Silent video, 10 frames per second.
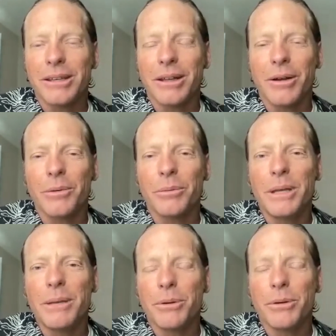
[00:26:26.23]
you know,
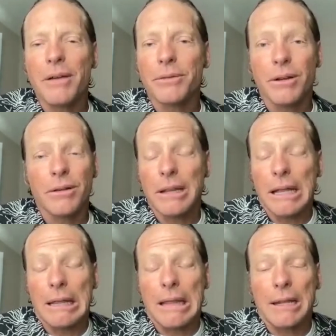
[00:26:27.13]
people out there
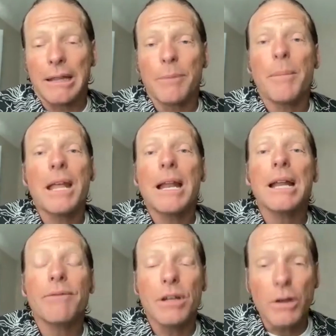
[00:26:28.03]
that they may not
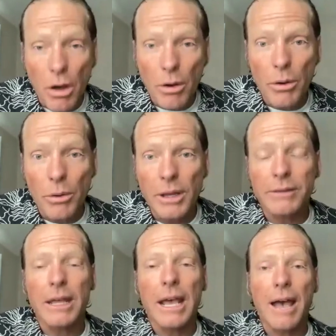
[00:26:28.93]
even know that
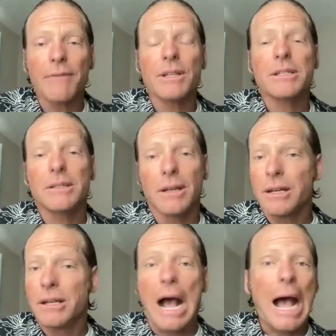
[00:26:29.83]
they have this
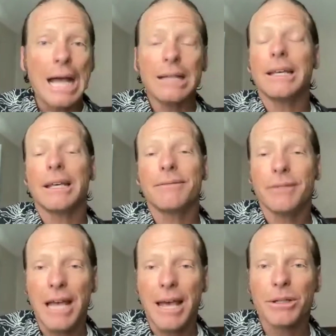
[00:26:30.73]
highly
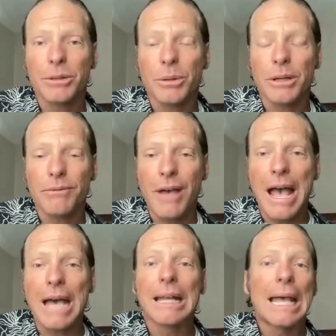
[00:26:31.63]
inflammatory
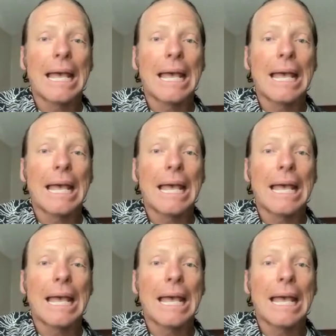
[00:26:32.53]
fat